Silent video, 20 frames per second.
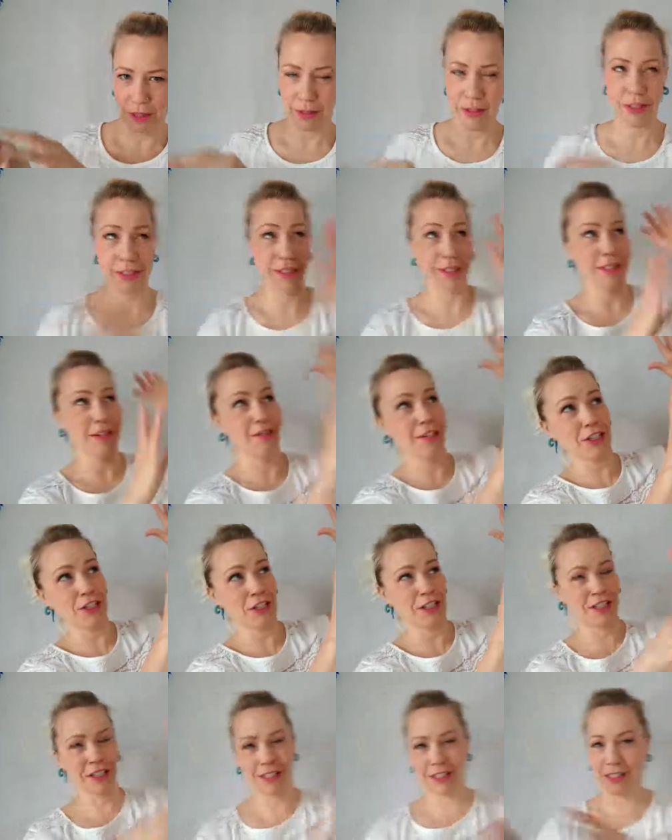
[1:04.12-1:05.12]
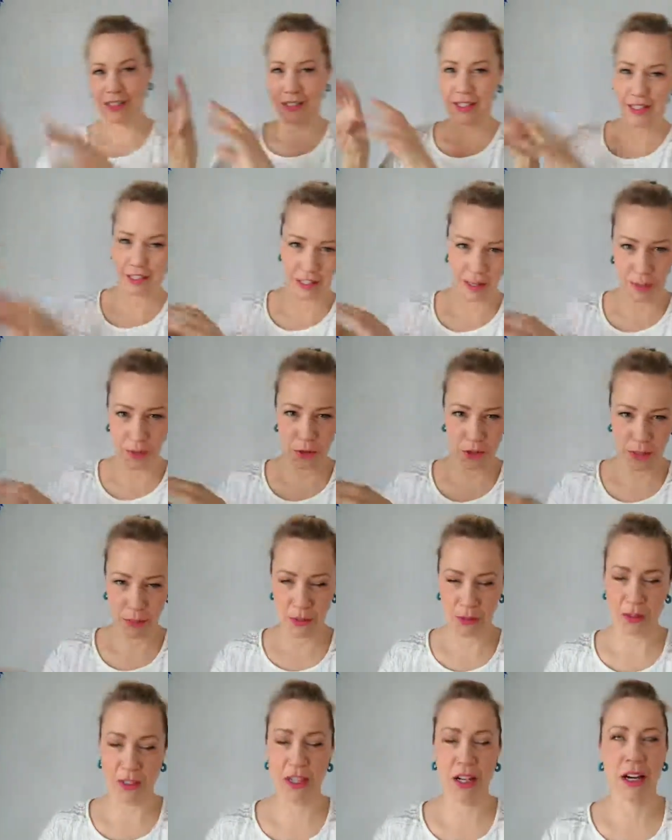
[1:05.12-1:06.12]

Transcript: This is the vision and this is the same old, same old.